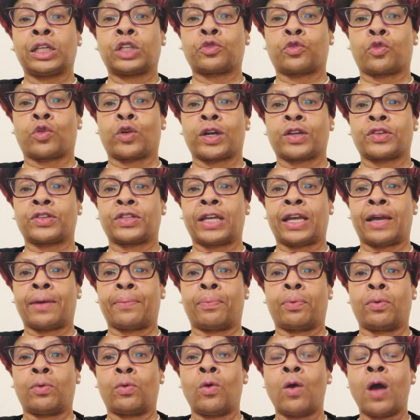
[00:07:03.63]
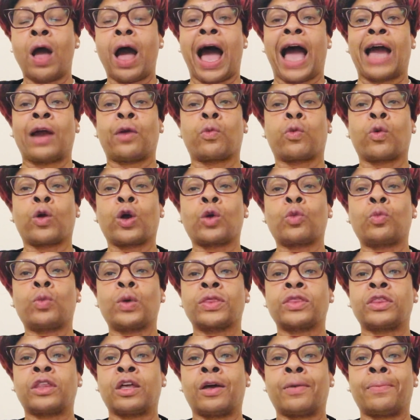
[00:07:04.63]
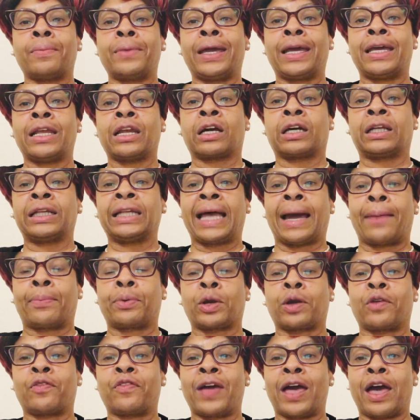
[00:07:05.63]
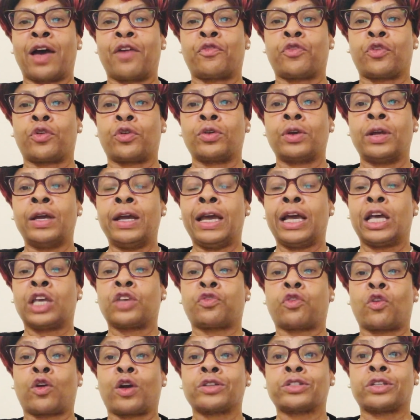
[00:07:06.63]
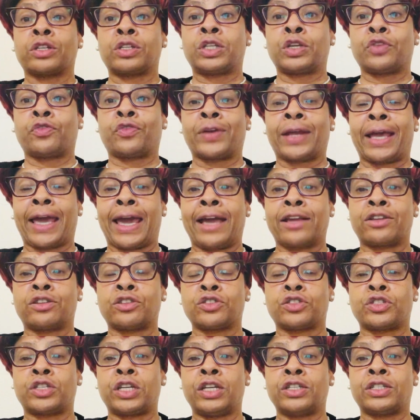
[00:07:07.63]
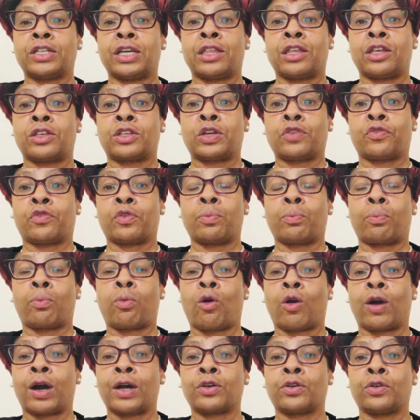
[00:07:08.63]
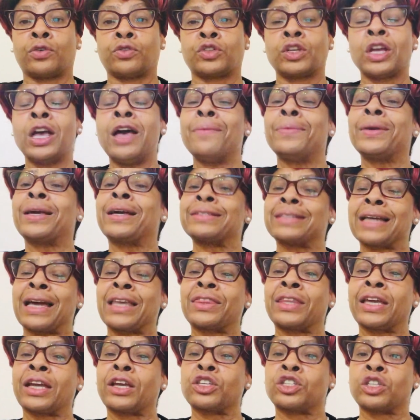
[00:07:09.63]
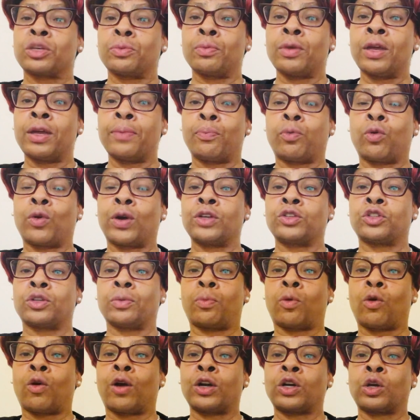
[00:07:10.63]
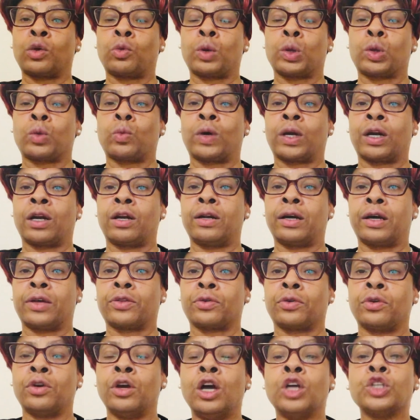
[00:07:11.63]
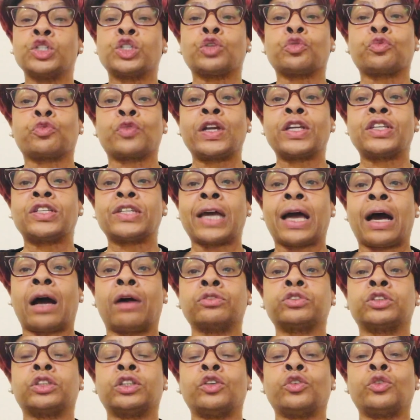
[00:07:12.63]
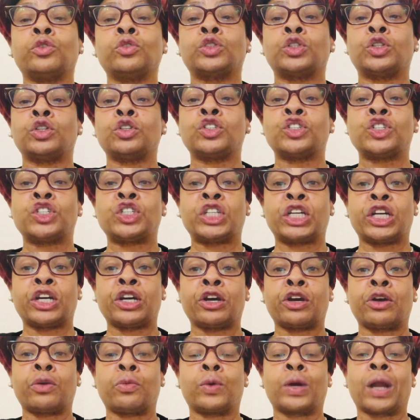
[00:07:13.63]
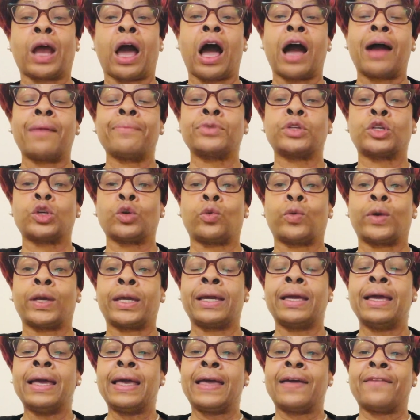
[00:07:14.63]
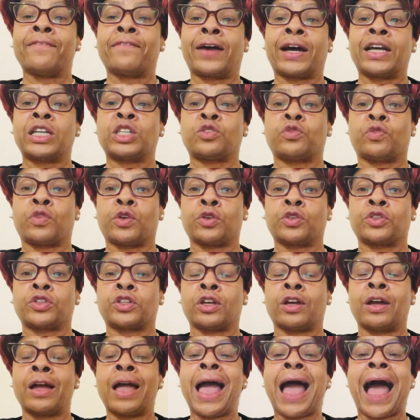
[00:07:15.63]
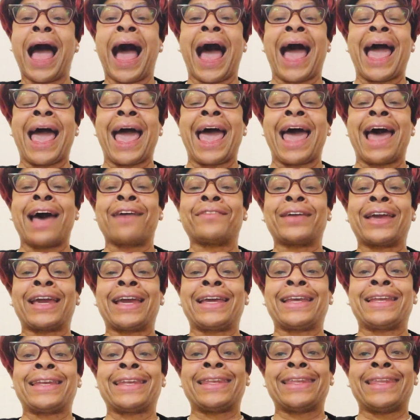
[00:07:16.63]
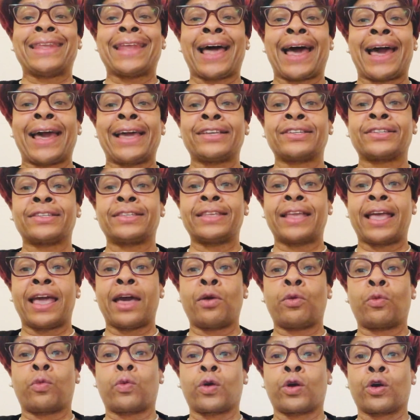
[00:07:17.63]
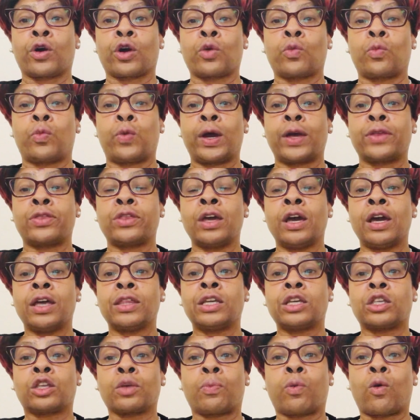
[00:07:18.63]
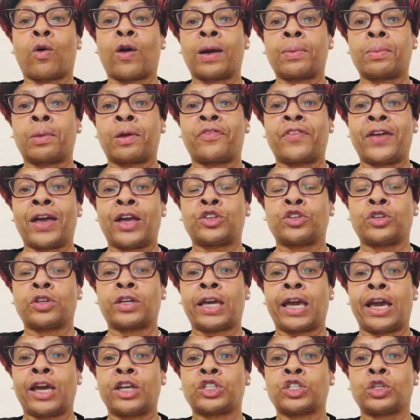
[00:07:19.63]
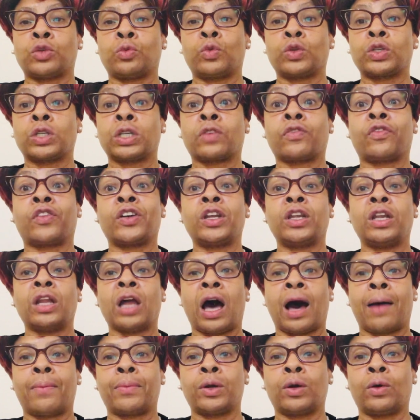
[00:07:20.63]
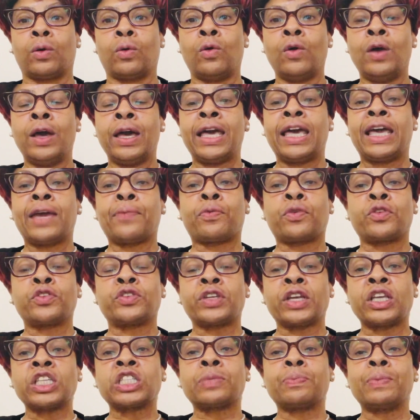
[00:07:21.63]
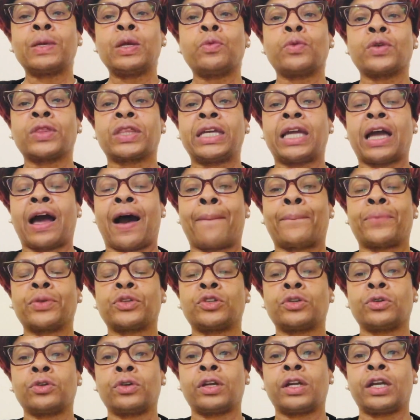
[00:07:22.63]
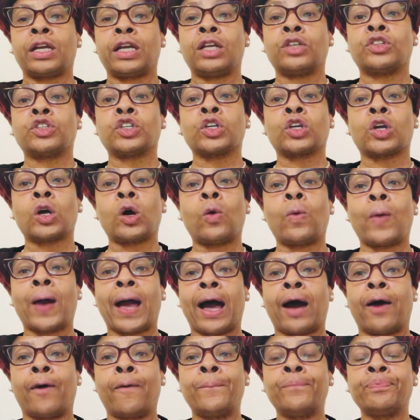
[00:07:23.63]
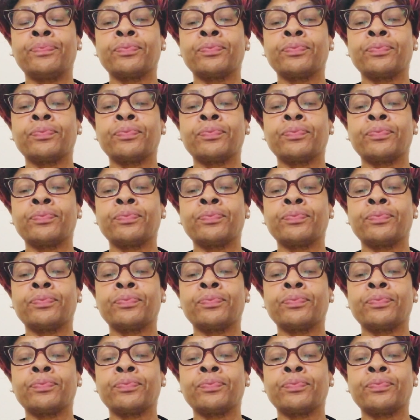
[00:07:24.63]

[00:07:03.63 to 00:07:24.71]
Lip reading: for example. I work with them in a collaborative effort as far as the different agencies and the different partners because I think it's important to partner with one another, to reach out to share what I'm doing and vice versa. I have a nice network with the Department of Education, which is phenomenal. It presents me with the opportunity to go out